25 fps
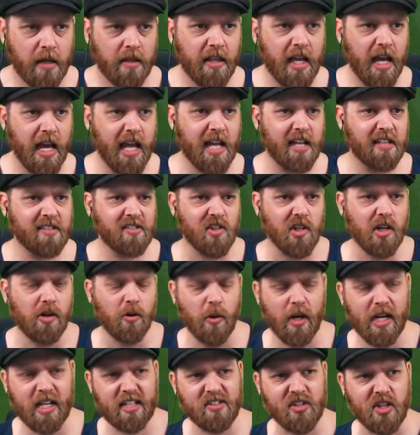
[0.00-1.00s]
There's the
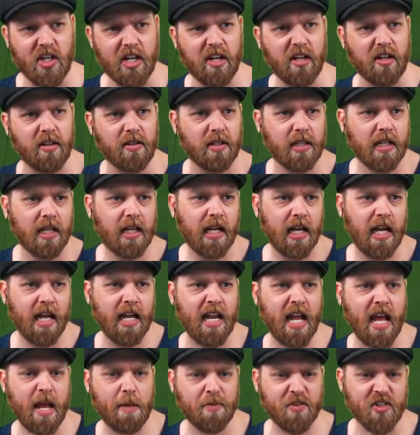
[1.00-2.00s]
whistle.
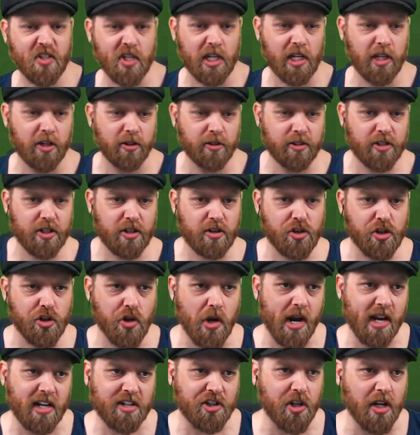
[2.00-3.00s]
An absolute
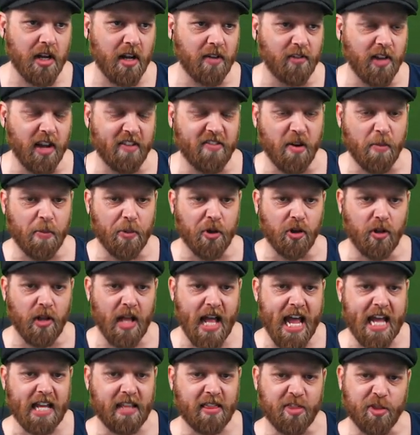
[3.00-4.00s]
destruction of Liverpool.
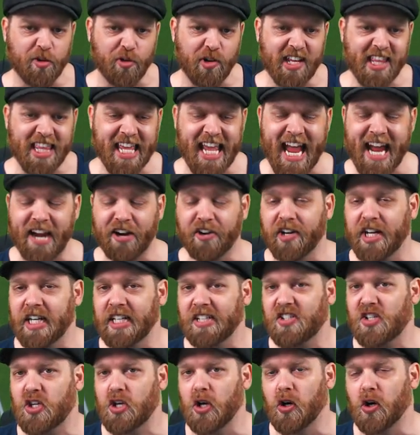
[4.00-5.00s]
8-3 the
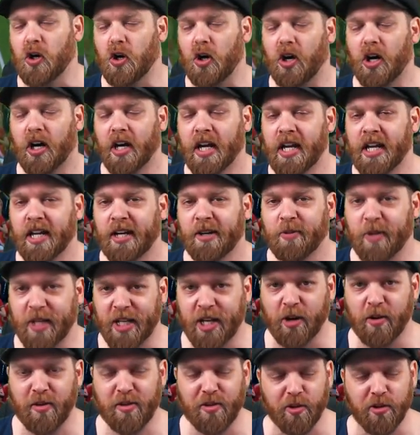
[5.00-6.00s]
aggregate score. We
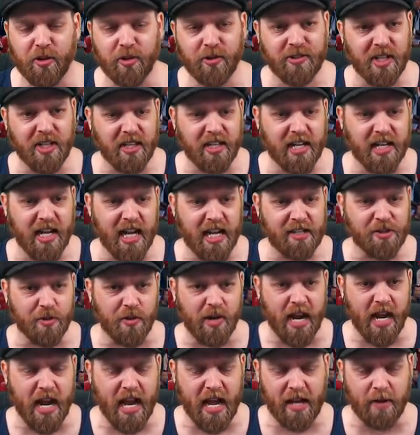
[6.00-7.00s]
go through to the next
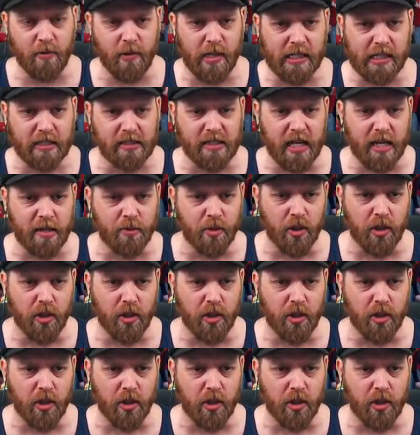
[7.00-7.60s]
round. Well done,